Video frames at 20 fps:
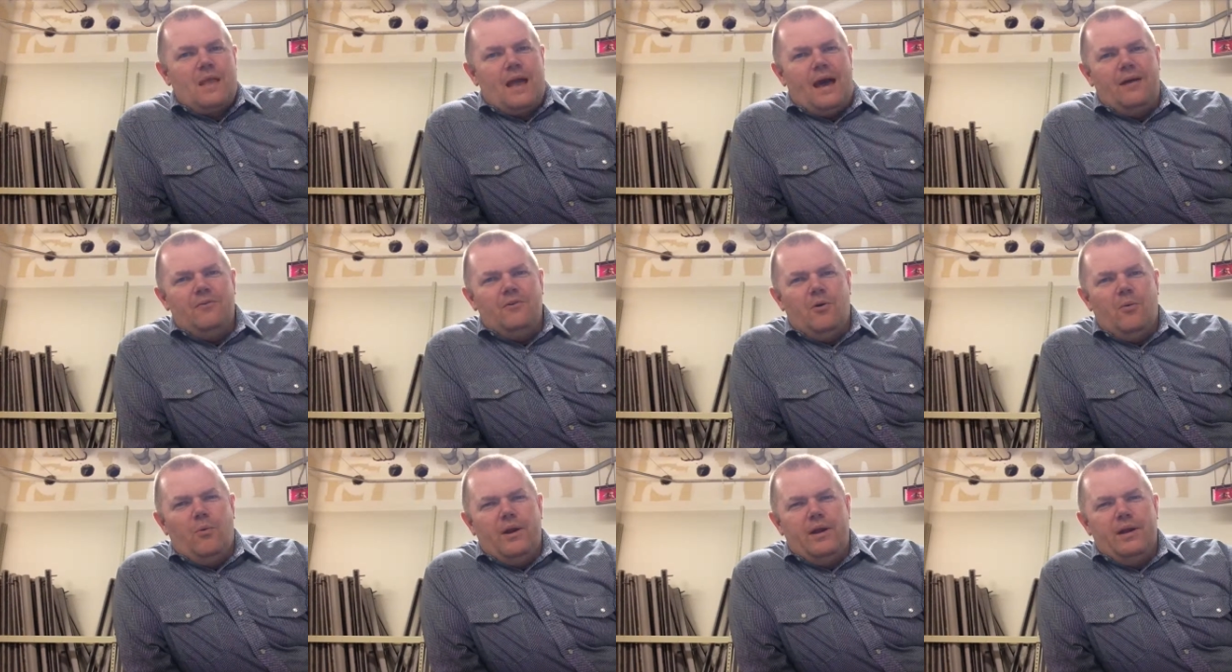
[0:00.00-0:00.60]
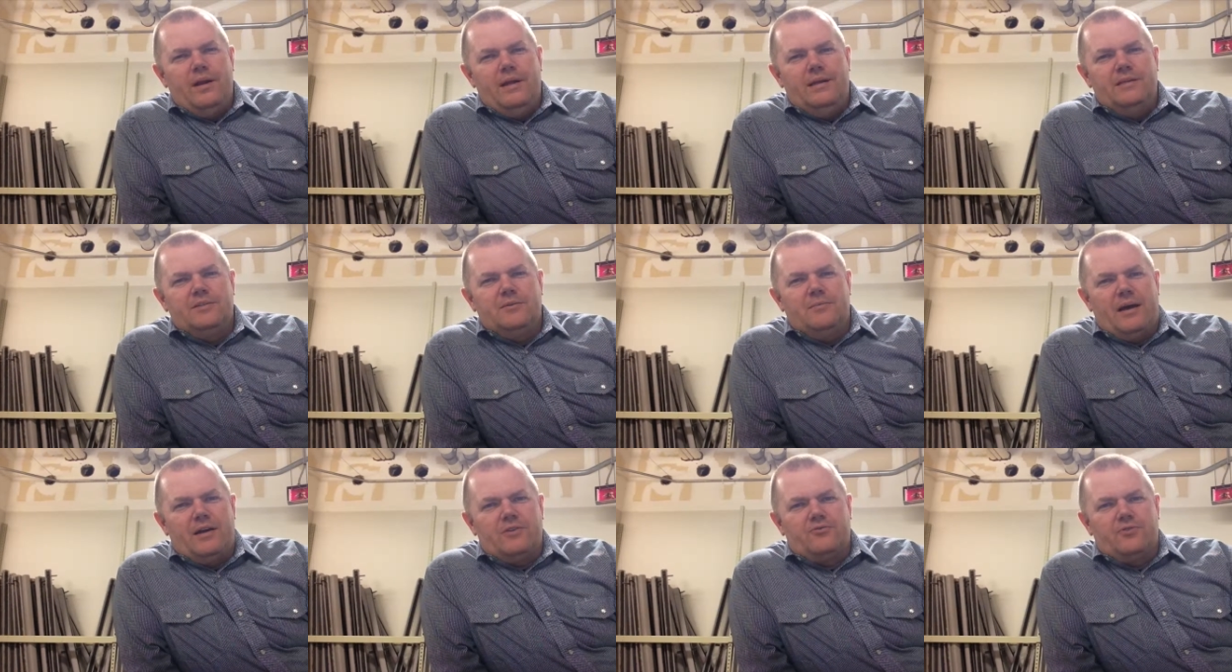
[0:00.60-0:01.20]
I don't know what it is
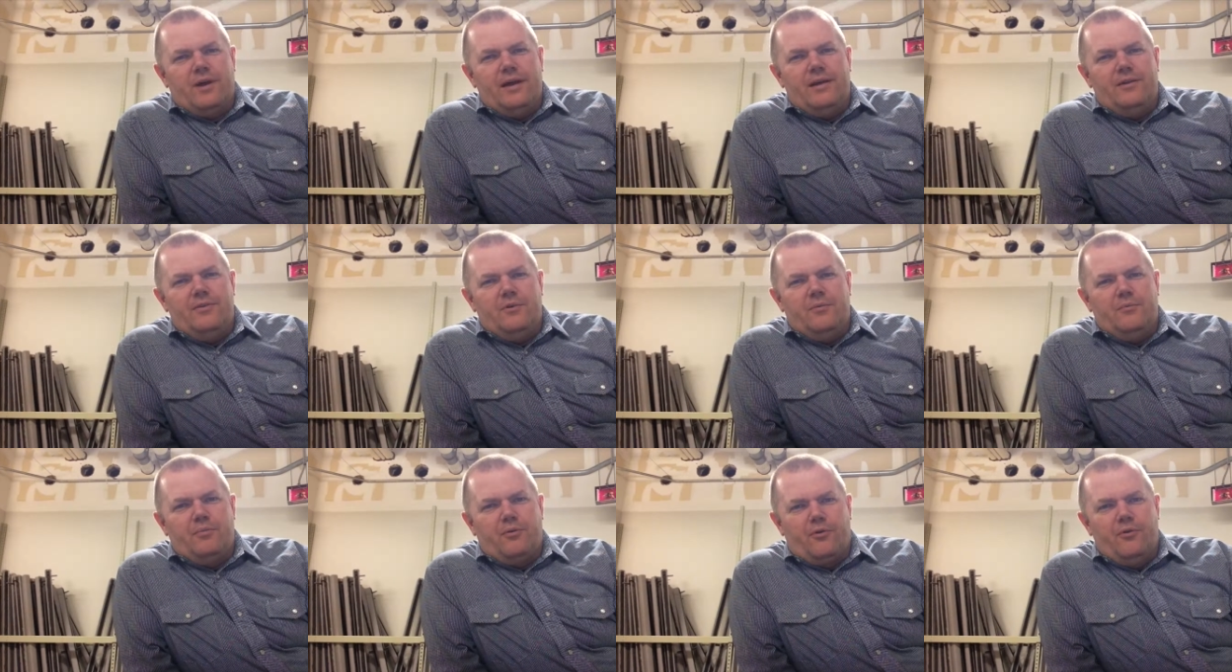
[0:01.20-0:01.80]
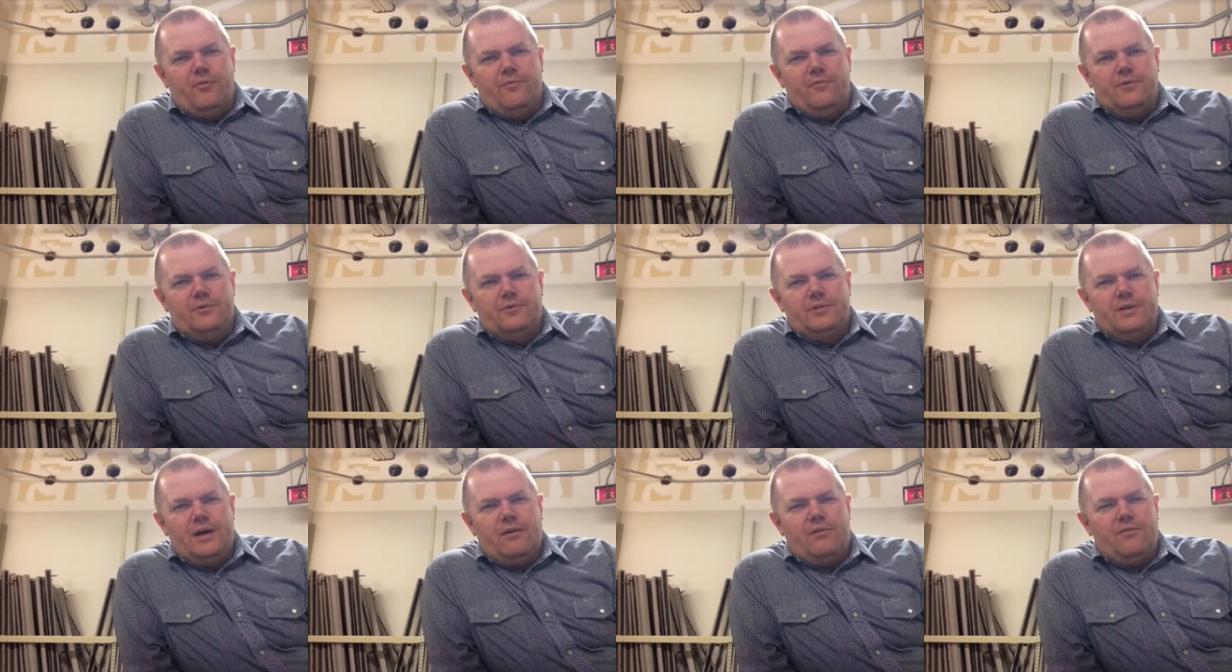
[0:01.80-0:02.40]
about trying to improve
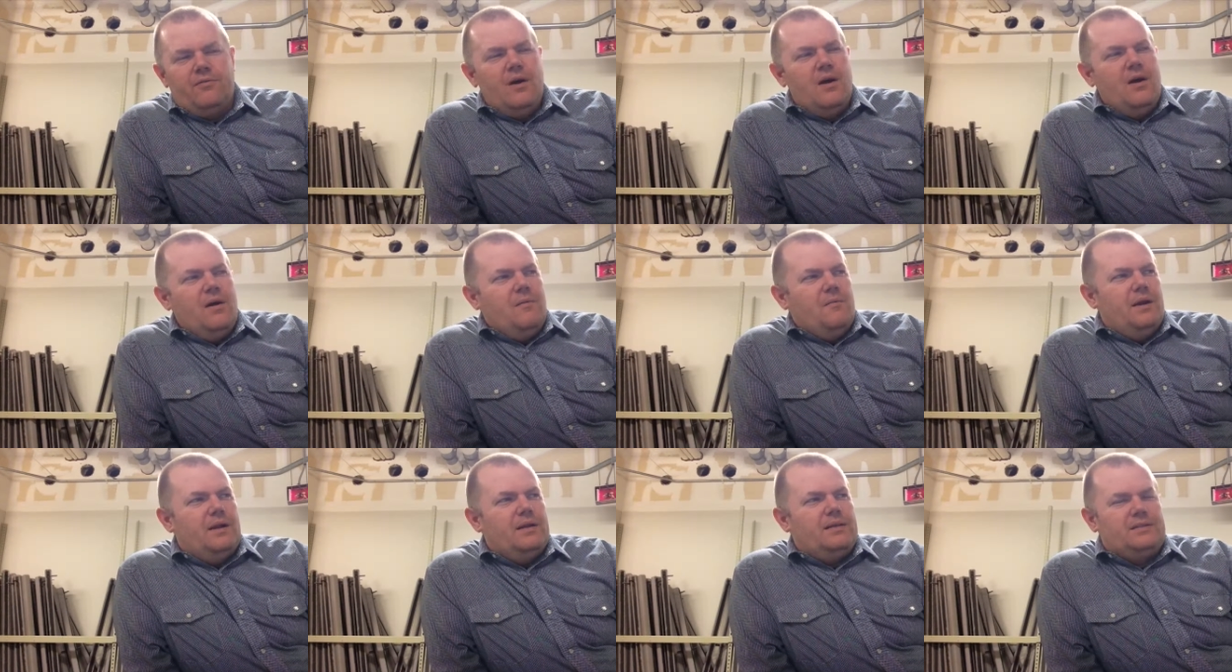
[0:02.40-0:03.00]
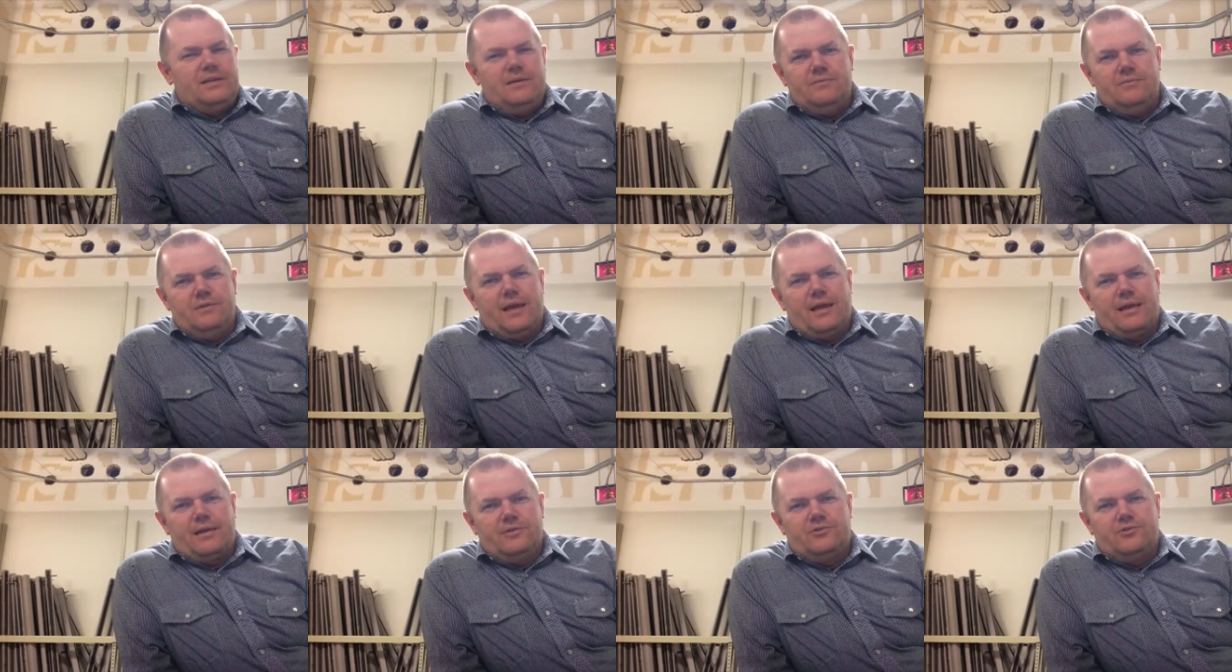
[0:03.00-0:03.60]
yourself, but it seems
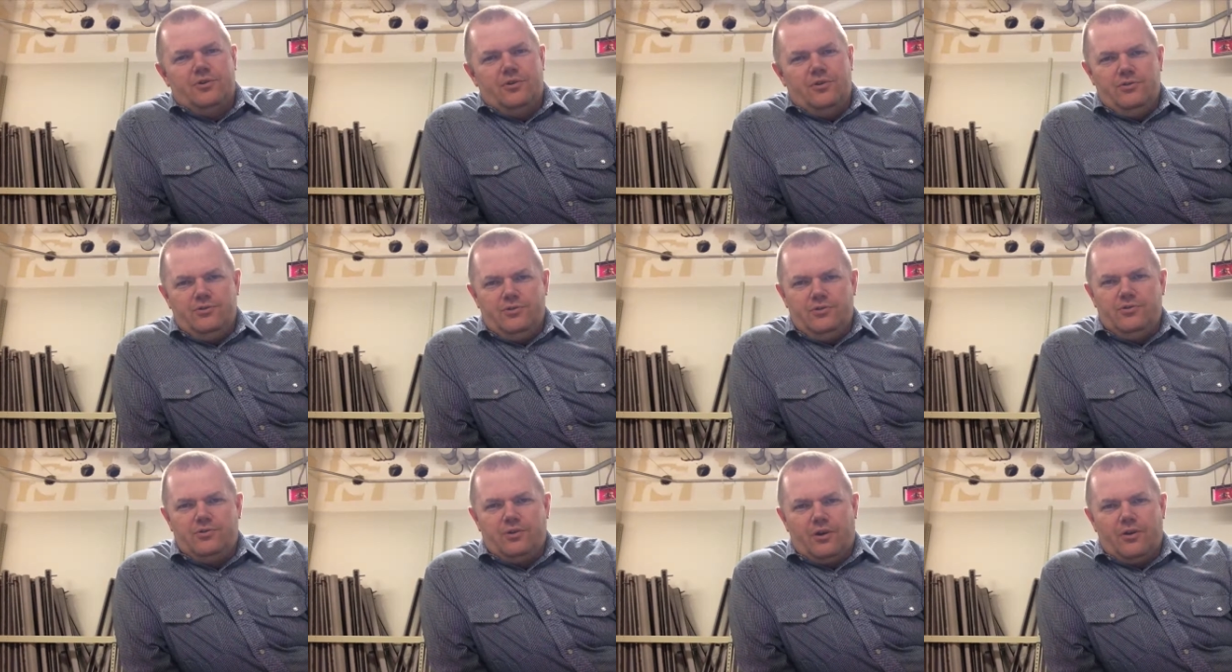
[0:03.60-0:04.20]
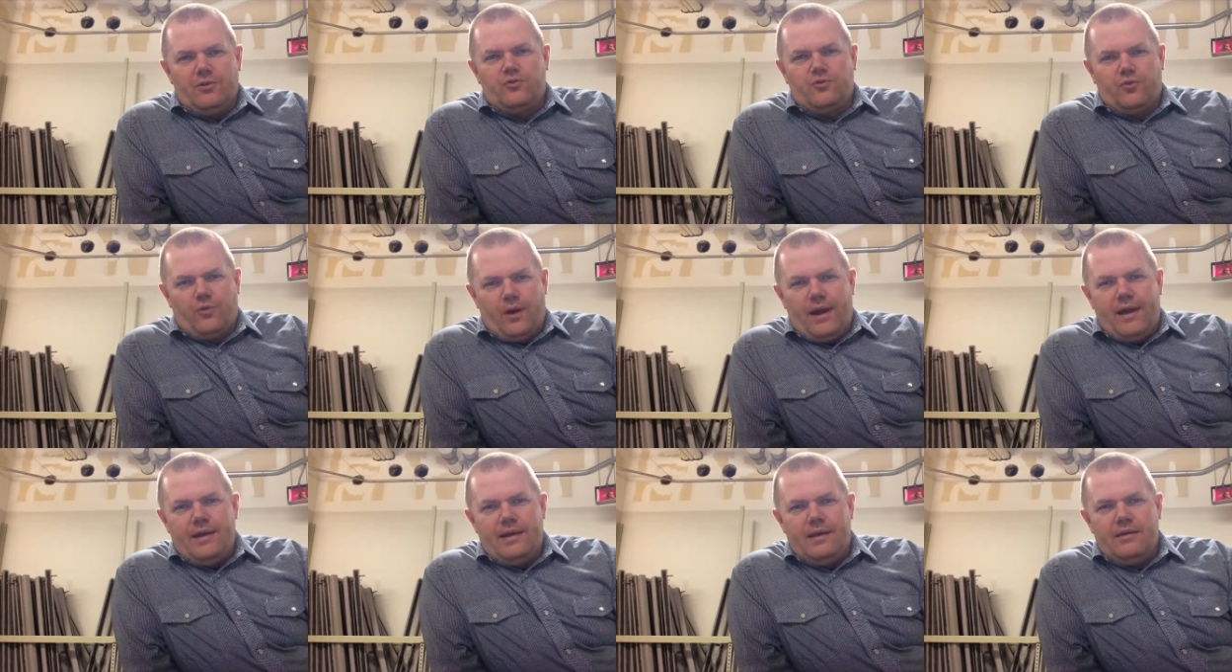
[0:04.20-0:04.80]
like as soon as you start
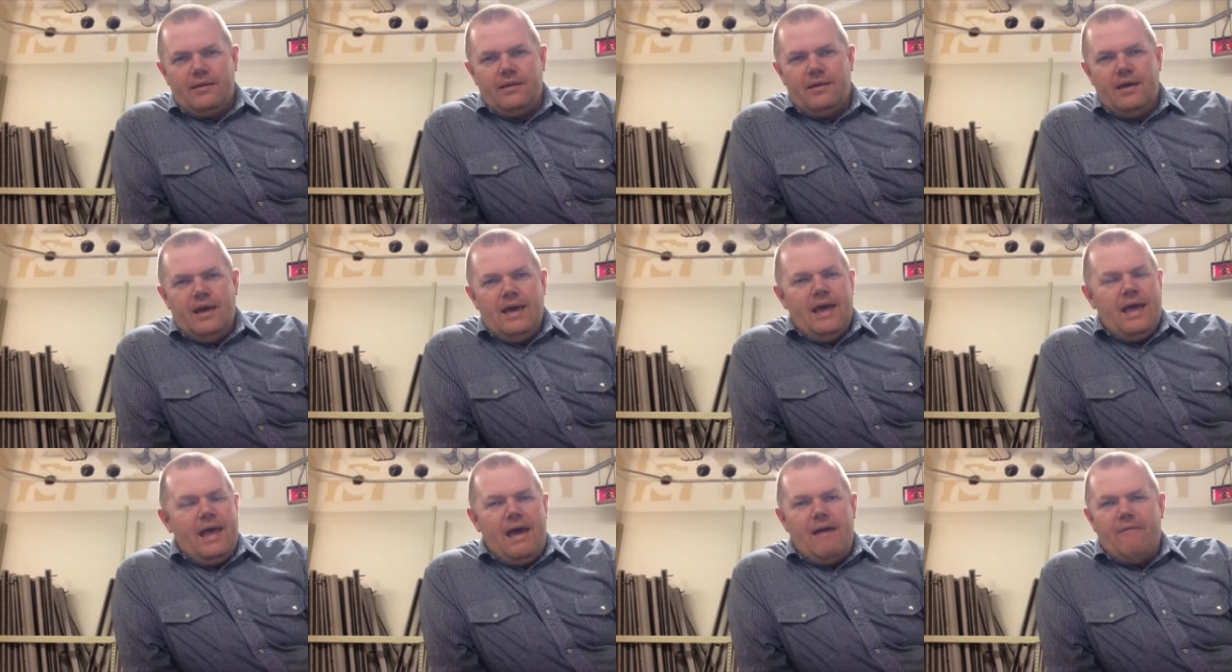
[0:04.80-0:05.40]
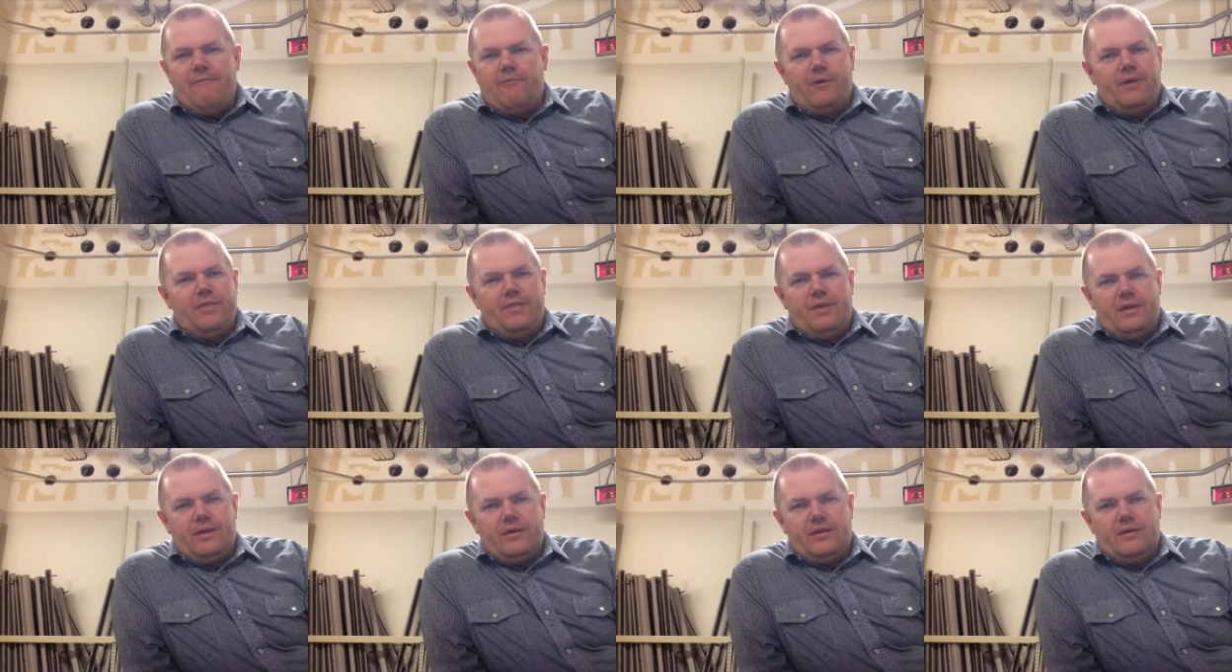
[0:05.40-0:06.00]
trying,
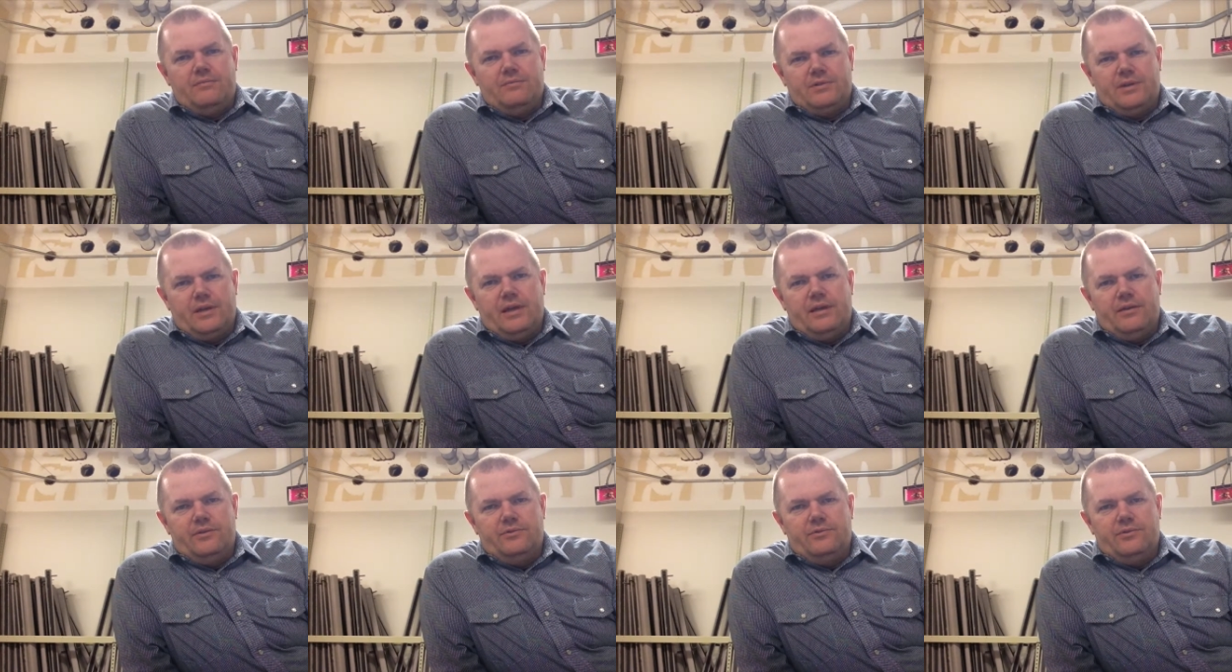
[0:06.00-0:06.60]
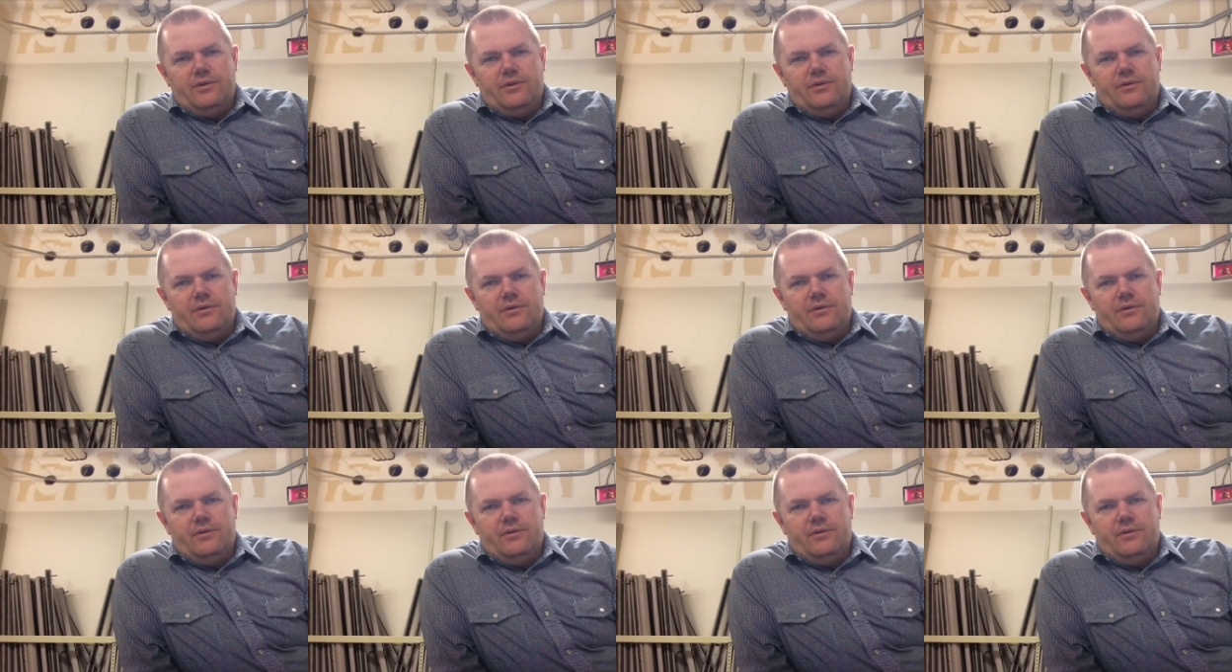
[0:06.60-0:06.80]
everything comes against you.